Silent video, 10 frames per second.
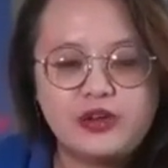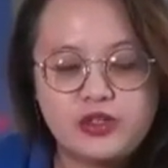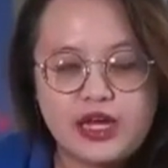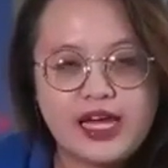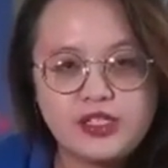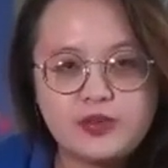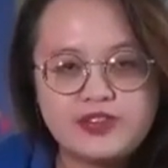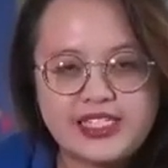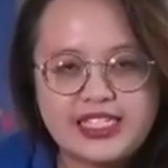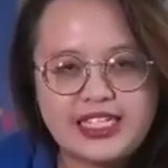As we've
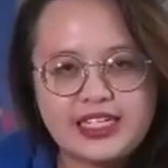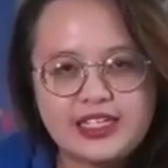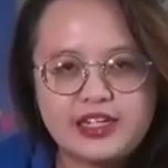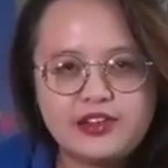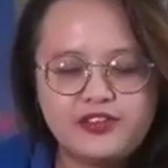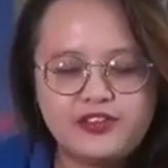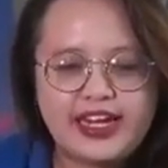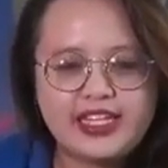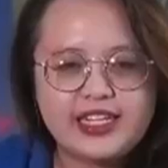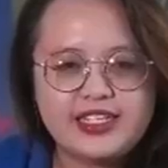seen in the
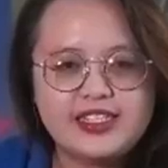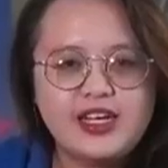finalists,